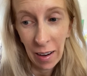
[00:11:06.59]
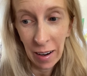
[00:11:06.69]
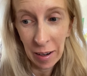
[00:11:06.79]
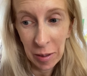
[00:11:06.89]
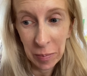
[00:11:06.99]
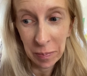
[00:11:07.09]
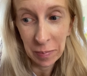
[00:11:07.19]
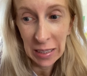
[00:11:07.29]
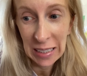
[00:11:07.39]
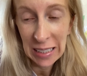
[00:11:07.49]

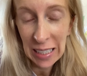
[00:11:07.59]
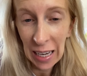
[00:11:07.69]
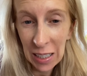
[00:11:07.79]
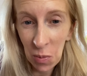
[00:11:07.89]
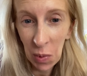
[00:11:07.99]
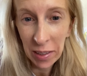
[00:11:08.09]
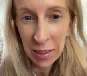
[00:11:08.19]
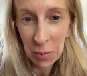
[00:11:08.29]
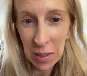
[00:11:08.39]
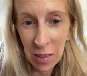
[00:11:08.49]
My second one,
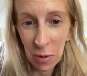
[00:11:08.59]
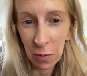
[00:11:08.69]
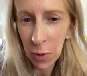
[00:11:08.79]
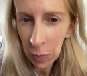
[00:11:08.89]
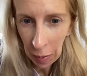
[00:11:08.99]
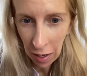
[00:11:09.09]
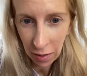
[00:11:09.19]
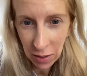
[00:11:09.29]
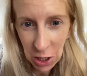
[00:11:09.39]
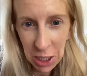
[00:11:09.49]
it was fruit
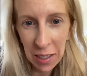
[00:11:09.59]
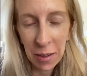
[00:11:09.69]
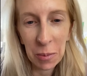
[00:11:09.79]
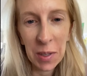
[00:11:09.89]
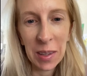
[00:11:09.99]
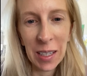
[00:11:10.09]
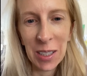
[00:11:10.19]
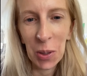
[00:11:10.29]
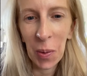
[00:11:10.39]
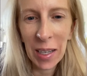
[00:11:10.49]
punch. With the
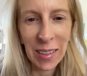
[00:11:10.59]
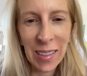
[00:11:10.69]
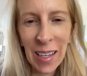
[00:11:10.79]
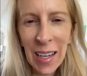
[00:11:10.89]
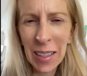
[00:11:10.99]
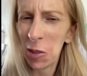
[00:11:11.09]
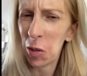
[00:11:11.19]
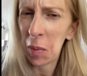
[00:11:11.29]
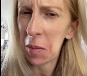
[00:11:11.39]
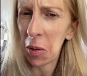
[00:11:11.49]
twins, this
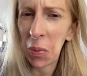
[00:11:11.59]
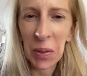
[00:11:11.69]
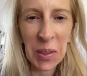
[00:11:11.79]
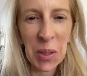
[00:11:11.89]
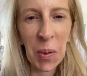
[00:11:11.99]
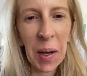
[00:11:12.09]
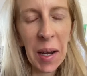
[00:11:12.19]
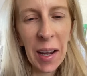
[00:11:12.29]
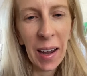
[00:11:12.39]
was maybe the weirdest one.